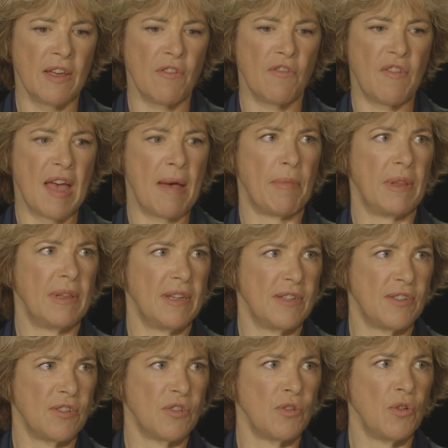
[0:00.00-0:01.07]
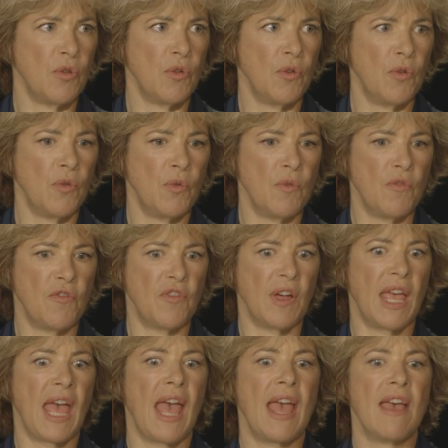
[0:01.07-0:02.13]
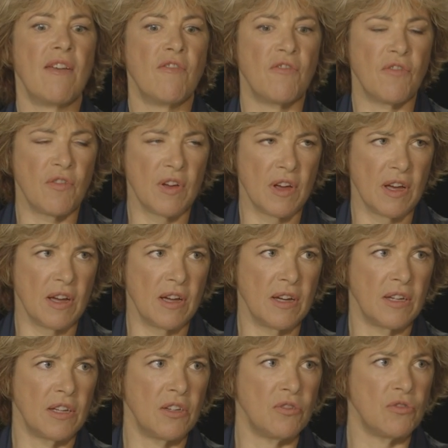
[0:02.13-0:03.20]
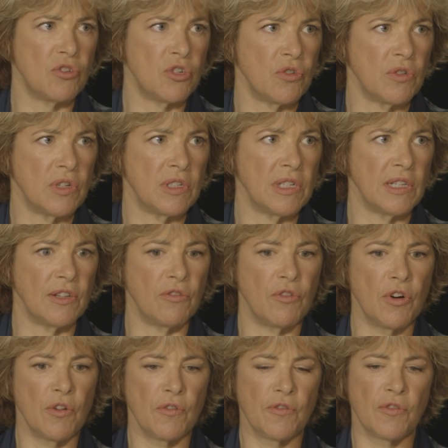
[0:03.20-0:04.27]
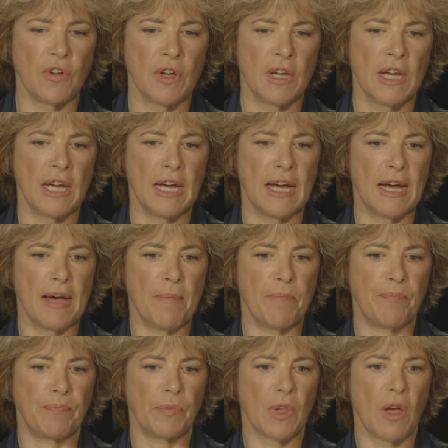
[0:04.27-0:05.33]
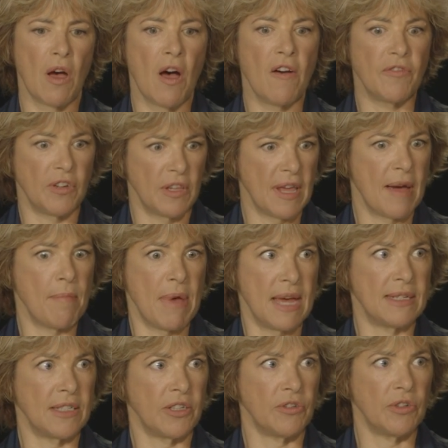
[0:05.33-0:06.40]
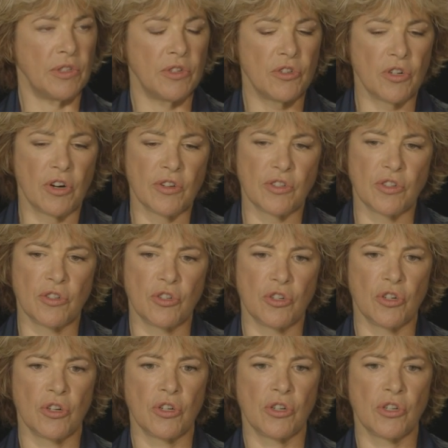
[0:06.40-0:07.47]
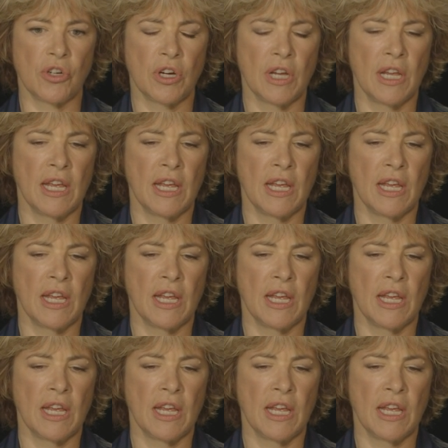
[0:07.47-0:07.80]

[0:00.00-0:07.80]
families who forgave uh, accused shooter Dylann Roof um, after that massacre in the Charleston church.